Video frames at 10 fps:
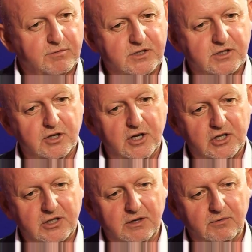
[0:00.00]

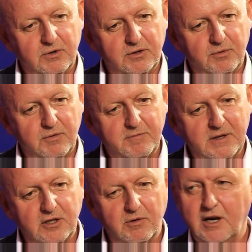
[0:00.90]
research that we've
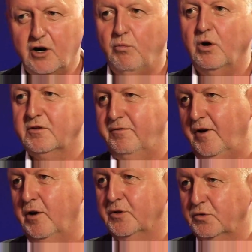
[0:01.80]
been doing on what the
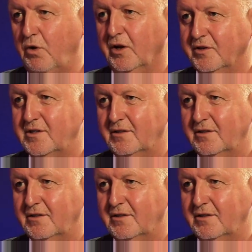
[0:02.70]
followers want